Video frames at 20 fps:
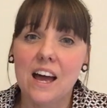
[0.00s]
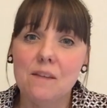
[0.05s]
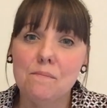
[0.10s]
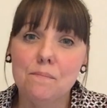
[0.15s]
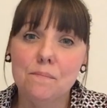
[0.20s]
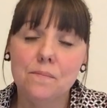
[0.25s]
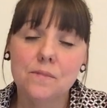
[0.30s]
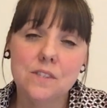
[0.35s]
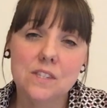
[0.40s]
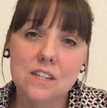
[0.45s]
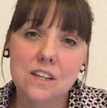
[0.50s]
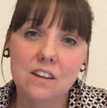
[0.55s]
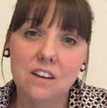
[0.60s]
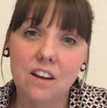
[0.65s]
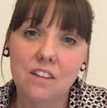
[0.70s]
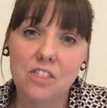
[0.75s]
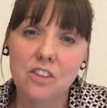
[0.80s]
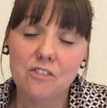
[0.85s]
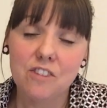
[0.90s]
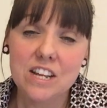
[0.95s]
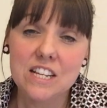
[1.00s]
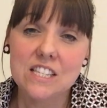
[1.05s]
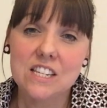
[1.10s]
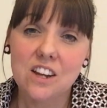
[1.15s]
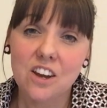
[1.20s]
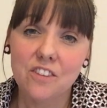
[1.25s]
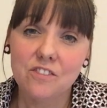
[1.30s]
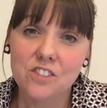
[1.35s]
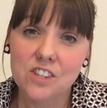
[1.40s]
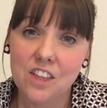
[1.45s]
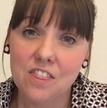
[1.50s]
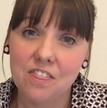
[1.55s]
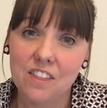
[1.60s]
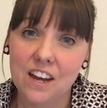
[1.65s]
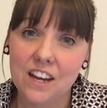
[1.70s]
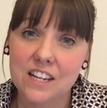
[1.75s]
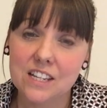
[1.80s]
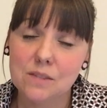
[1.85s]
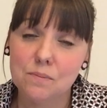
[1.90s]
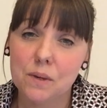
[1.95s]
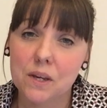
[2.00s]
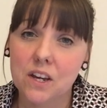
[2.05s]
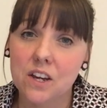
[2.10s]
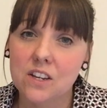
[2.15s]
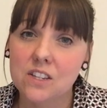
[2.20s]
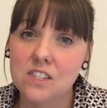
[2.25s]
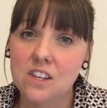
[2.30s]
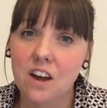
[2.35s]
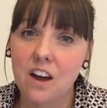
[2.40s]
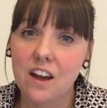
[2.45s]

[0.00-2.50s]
And the reason I've done that is because